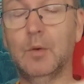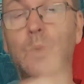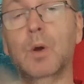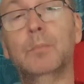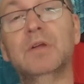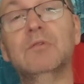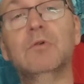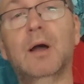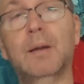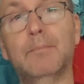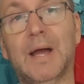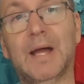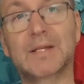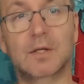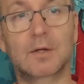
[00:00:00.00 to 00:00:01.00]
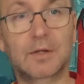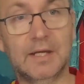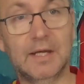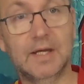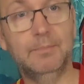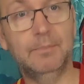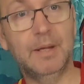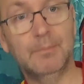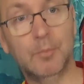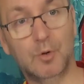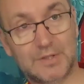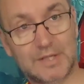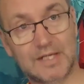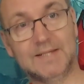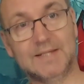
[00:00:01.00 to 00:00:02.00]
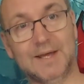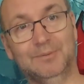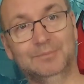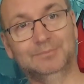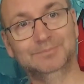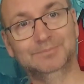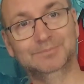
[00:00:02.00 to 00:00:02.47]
and we'll be right back to look at it in a bit more detail.